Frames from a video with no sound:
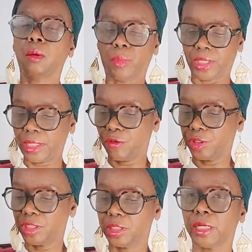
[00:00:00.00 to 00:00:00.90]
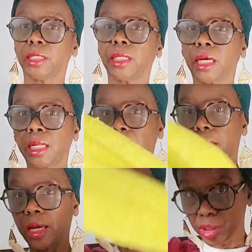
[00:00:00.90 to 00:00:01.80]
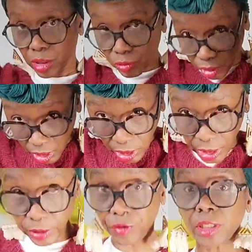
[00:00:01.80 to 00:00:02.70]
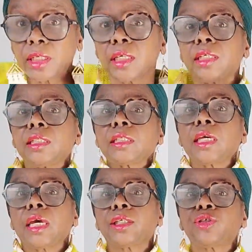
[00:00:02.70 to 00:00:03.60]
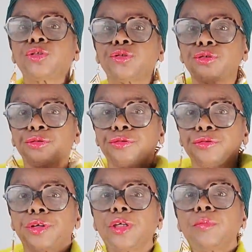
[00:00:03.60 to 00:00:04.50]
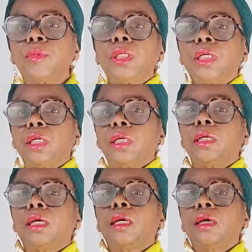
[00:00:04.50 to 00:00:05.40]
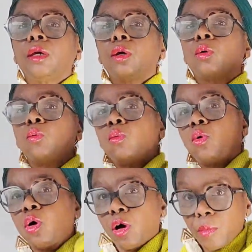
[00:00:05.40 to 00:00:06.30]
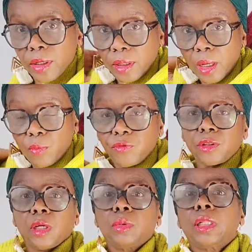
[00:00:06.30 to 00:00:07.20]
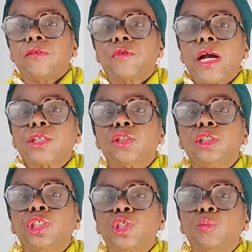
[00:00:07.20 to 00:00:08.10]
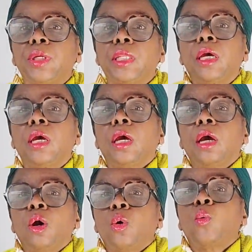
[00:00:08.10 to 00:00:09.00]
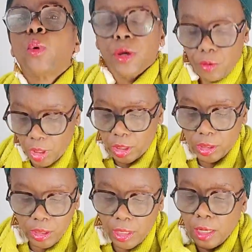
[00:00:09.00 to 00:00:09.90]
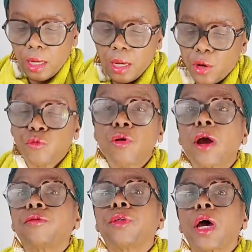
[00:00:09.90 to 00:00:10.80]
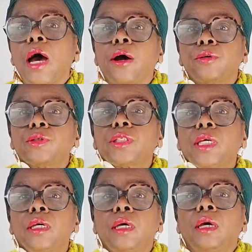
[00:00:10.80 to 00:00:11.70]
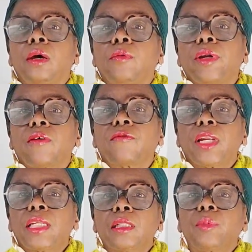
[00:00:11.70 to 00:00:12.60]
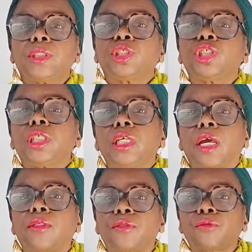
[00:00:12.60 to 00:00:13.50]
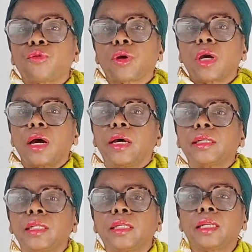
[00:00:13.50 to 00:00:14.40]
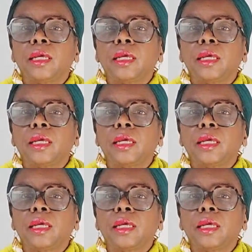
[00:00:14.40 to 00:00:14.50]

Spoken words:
but now it's done and I absolutely love it. It's extremely warm and comfortable. I've actually just been wearing it around the house. When I feel a little bit chilly, I throw it on